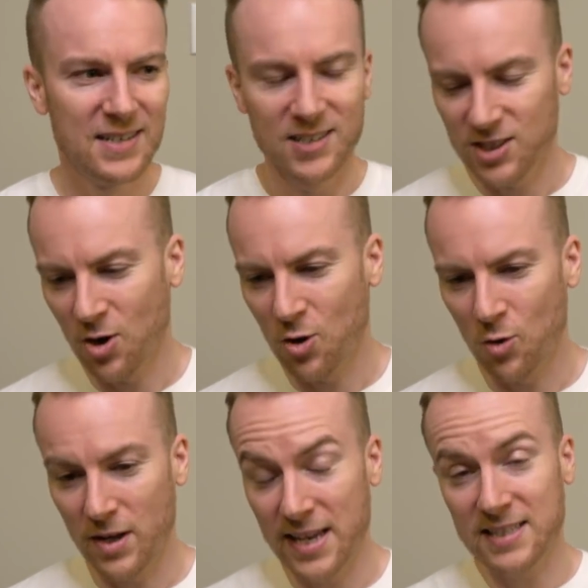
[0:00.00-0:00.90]

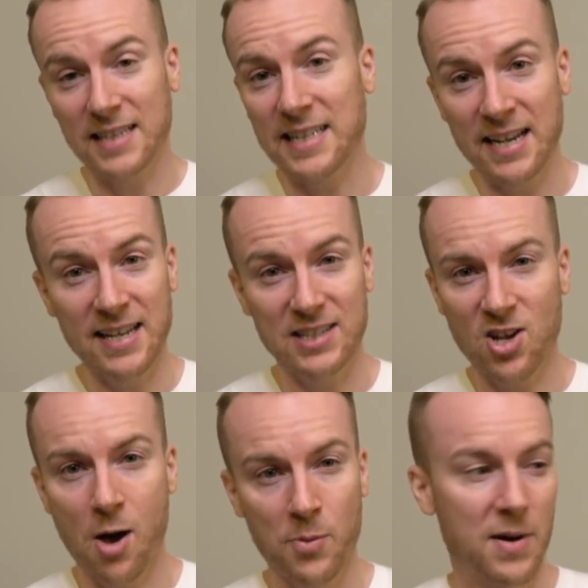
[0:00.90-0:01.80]
so his identity gets
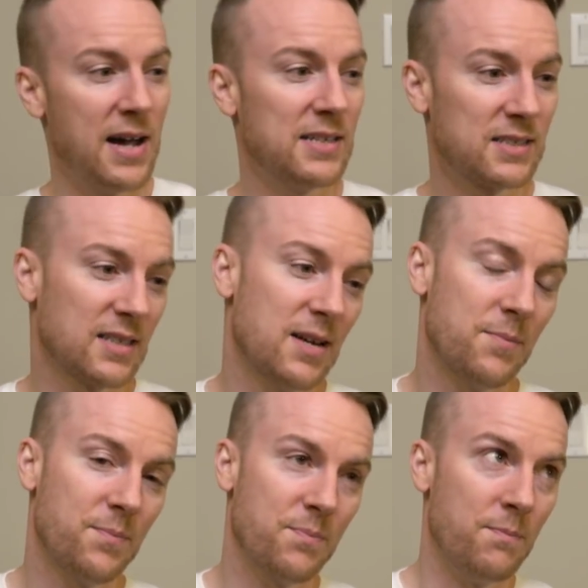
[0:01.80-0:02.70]
compromised.
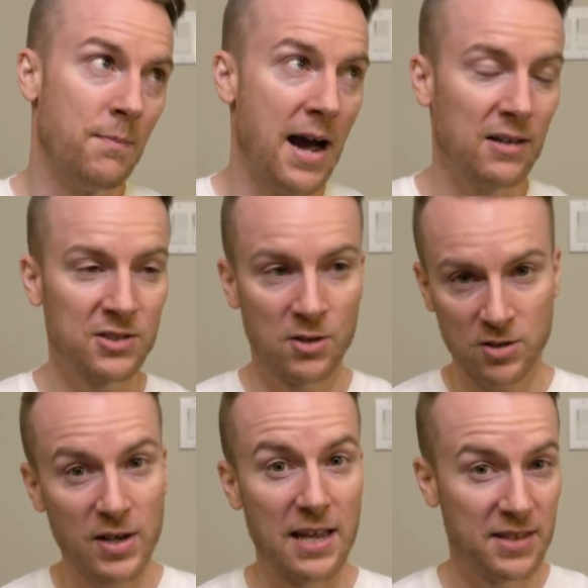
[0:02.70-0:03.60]
Miles goes,
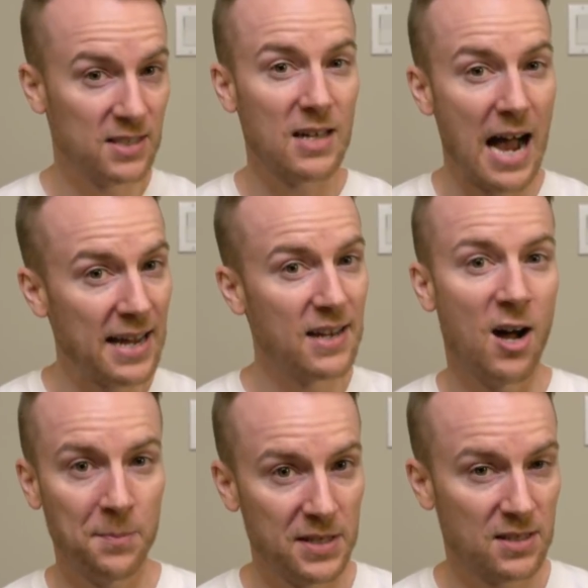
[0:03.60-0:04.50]
okay, I can
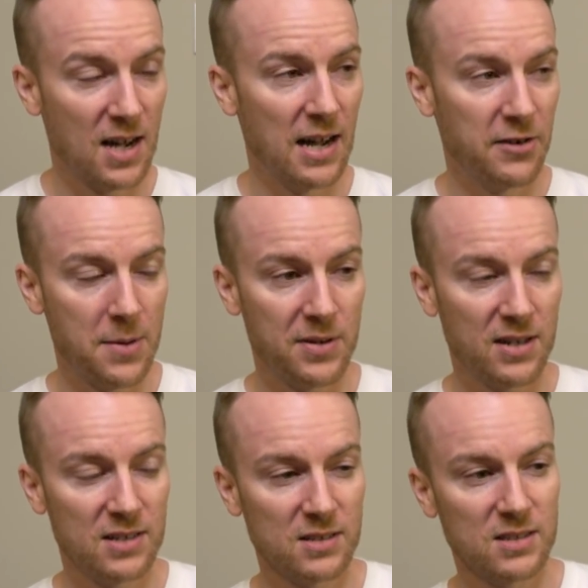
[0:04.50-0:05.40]
help this guy, right?
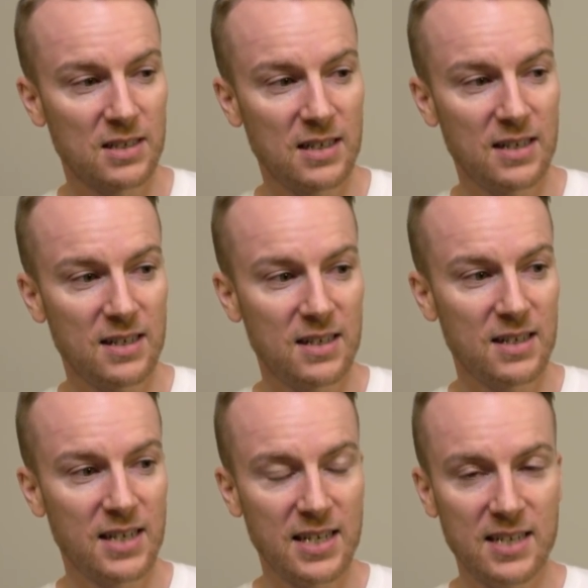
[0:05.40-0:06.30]
Because
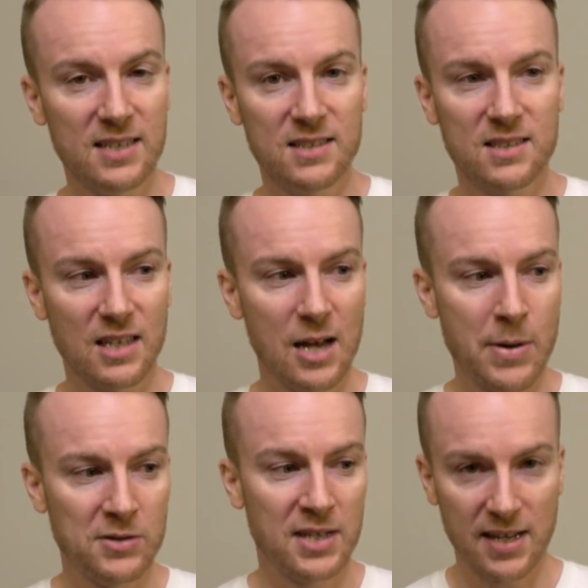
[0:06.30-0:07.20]
he's
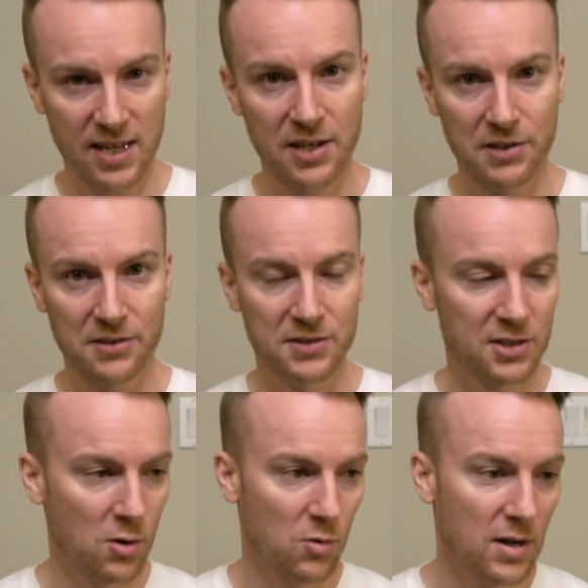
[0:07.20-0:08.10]
about to get killed.
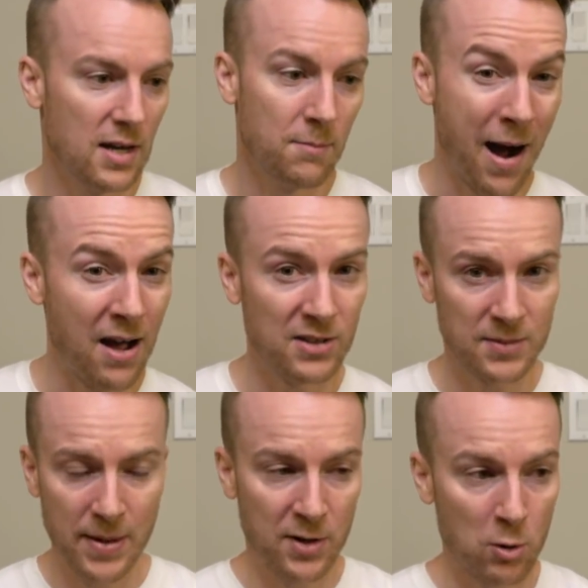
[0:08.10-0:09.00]
So Miles
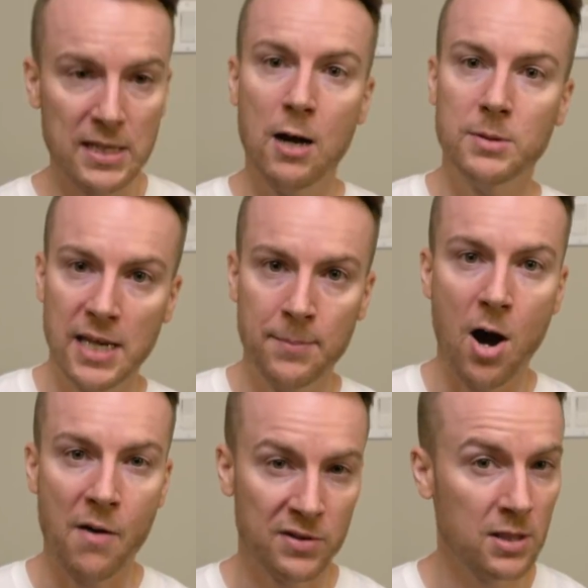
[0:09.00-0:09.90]
maybe helps him,
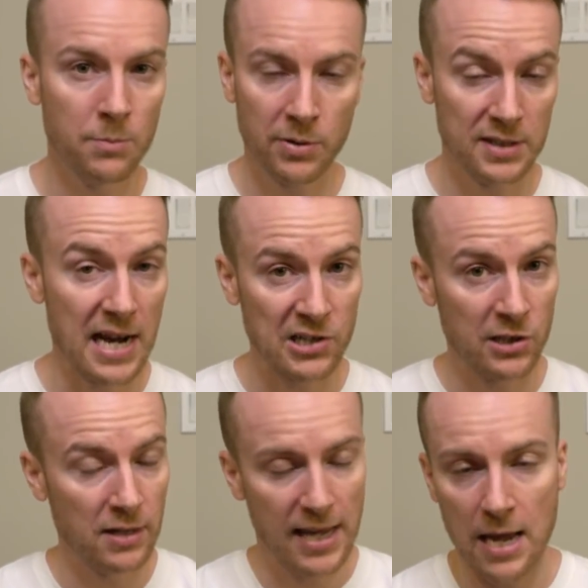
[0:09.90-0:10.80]
offers him
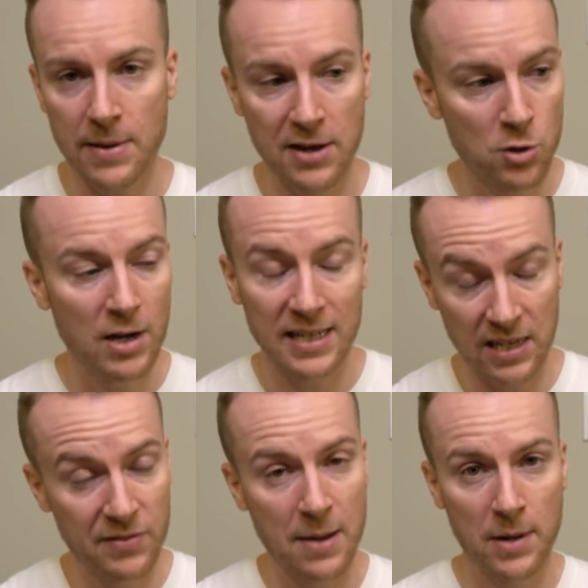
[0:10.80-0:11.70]
protection, like, hey man, you got to
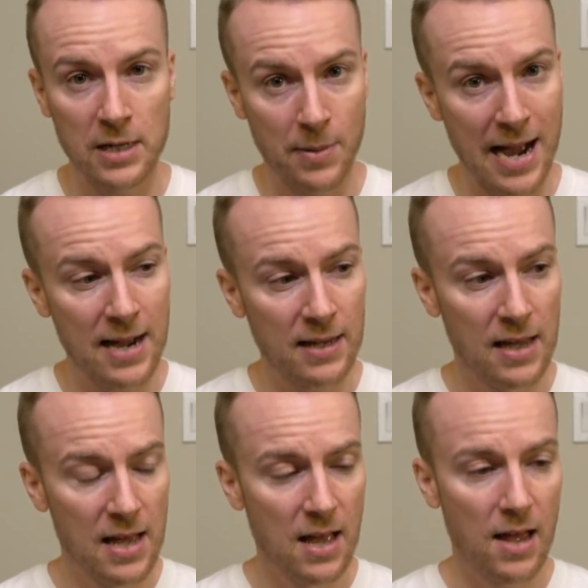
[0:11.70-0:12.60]
give that money back,
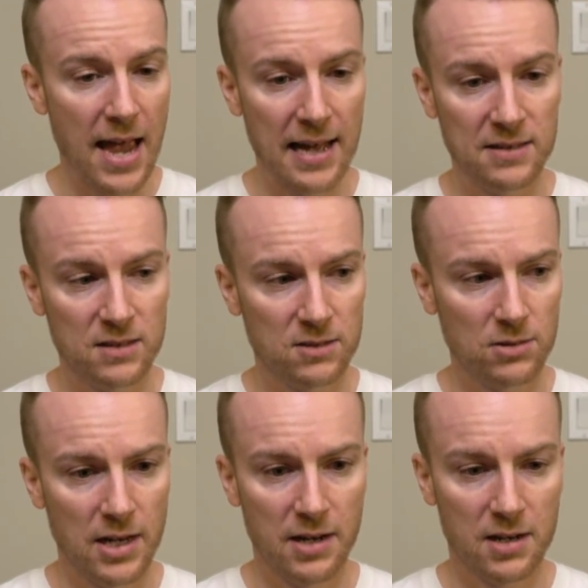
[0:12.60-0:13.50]
and
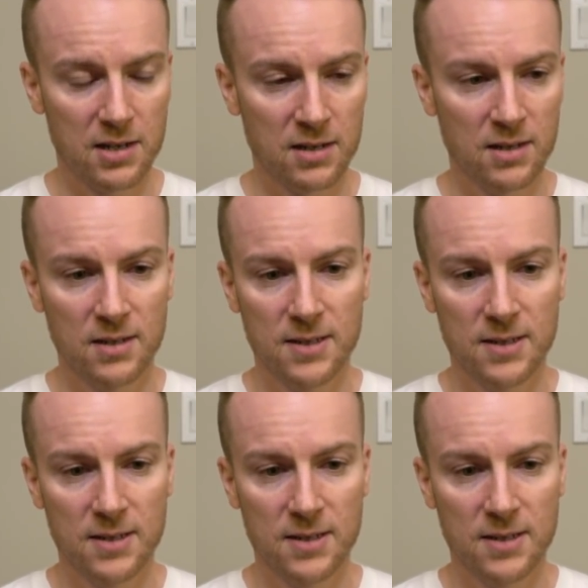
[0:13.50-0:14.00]
like,